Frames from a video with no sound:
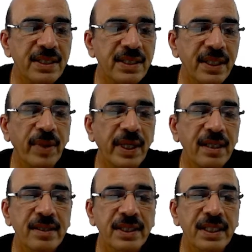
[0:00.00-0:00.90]
it is
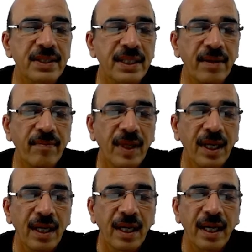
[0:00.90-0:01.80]
1.63
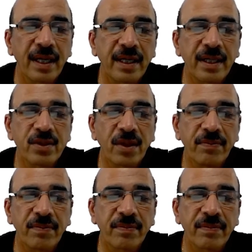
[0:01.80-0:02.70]
and it is
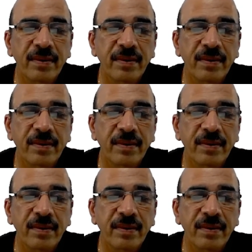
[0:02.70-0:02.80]
of